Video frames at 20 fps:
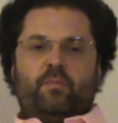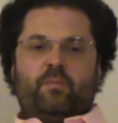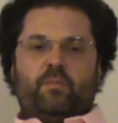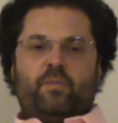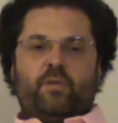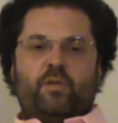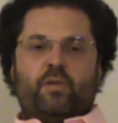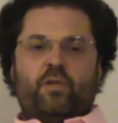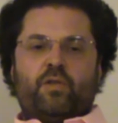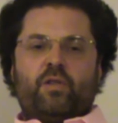
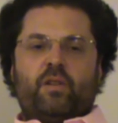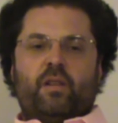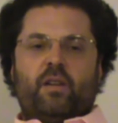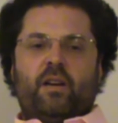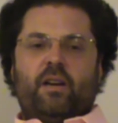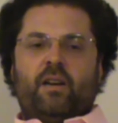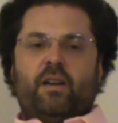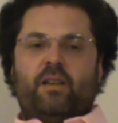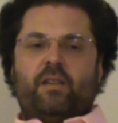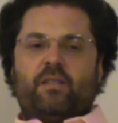
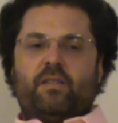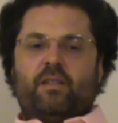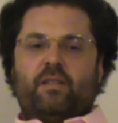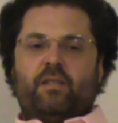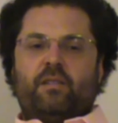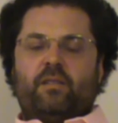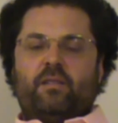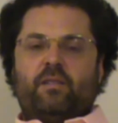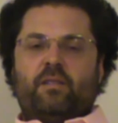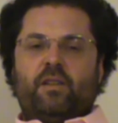socialize
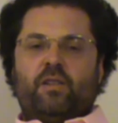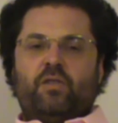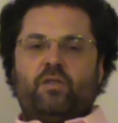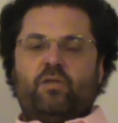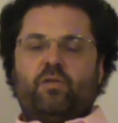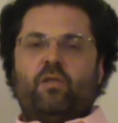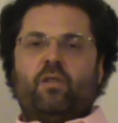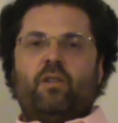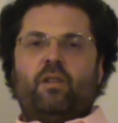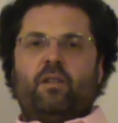and
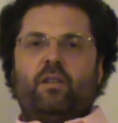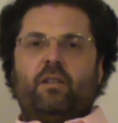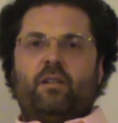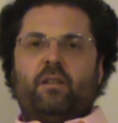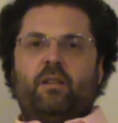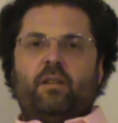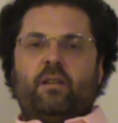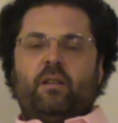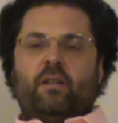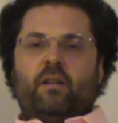enjoy
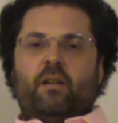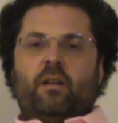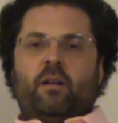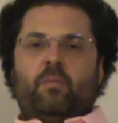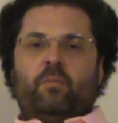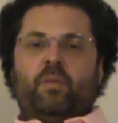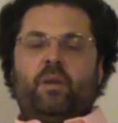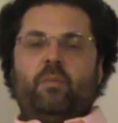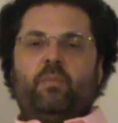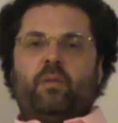
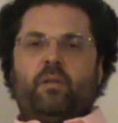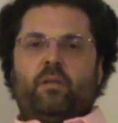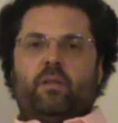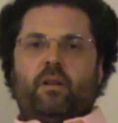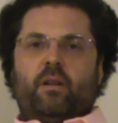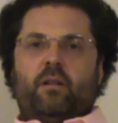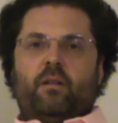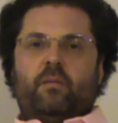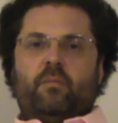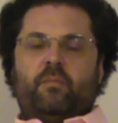people
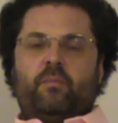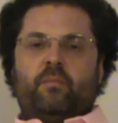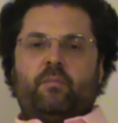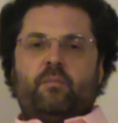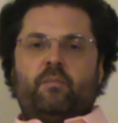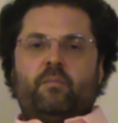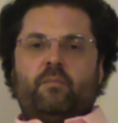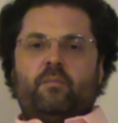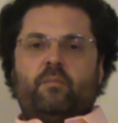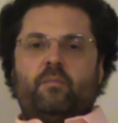there.
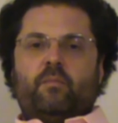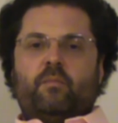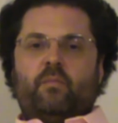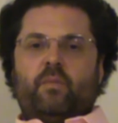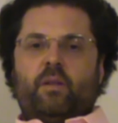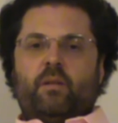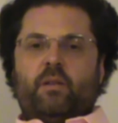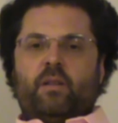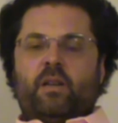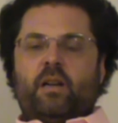
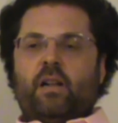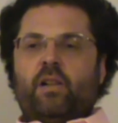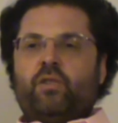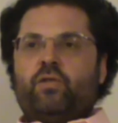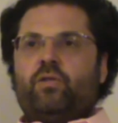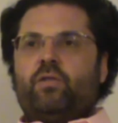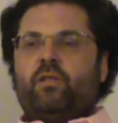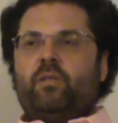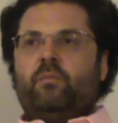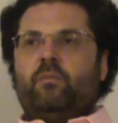But
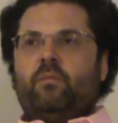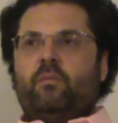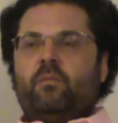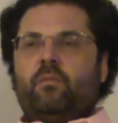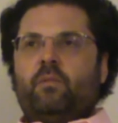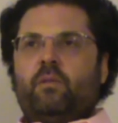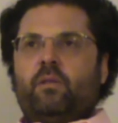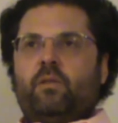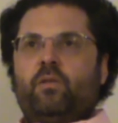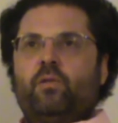culturally
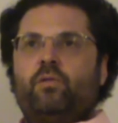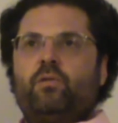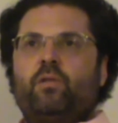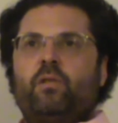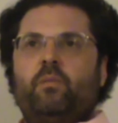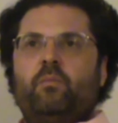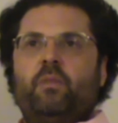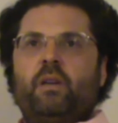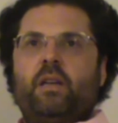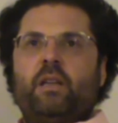
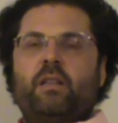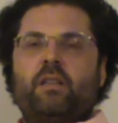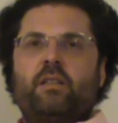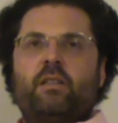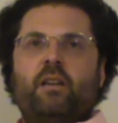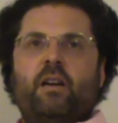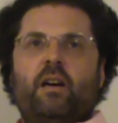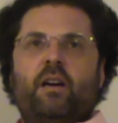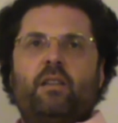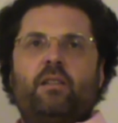neutral means
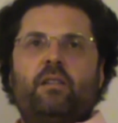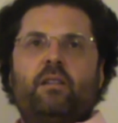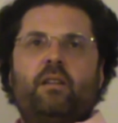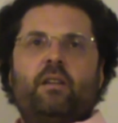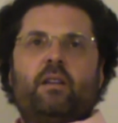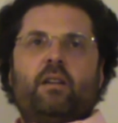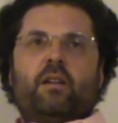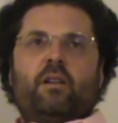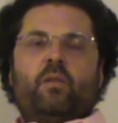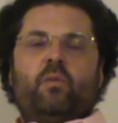that
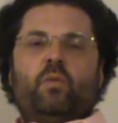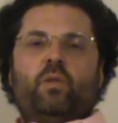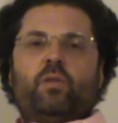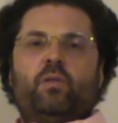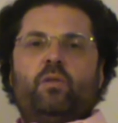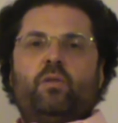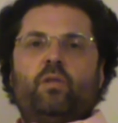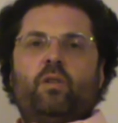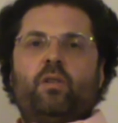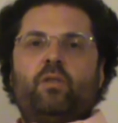we
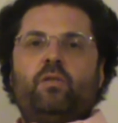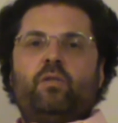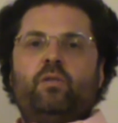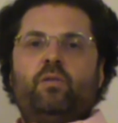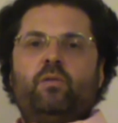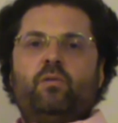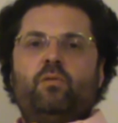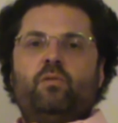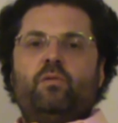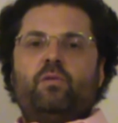do not
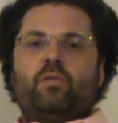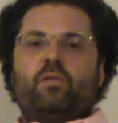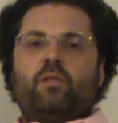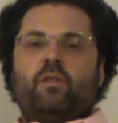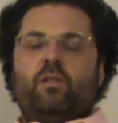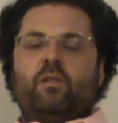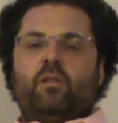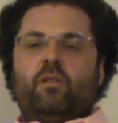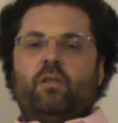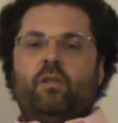use
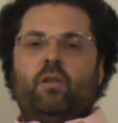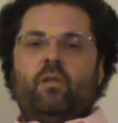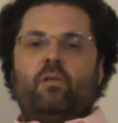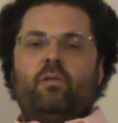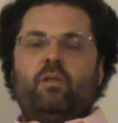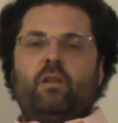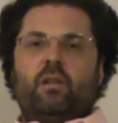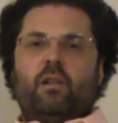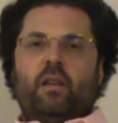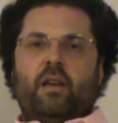
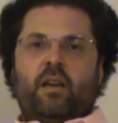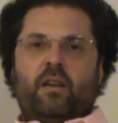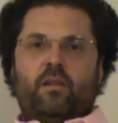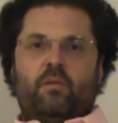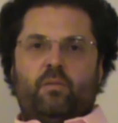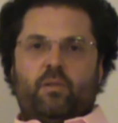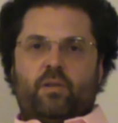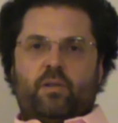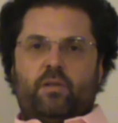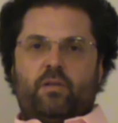loaded
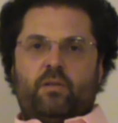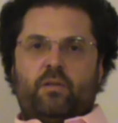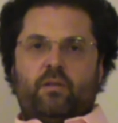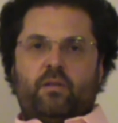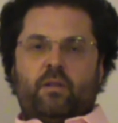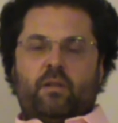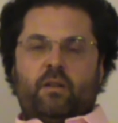language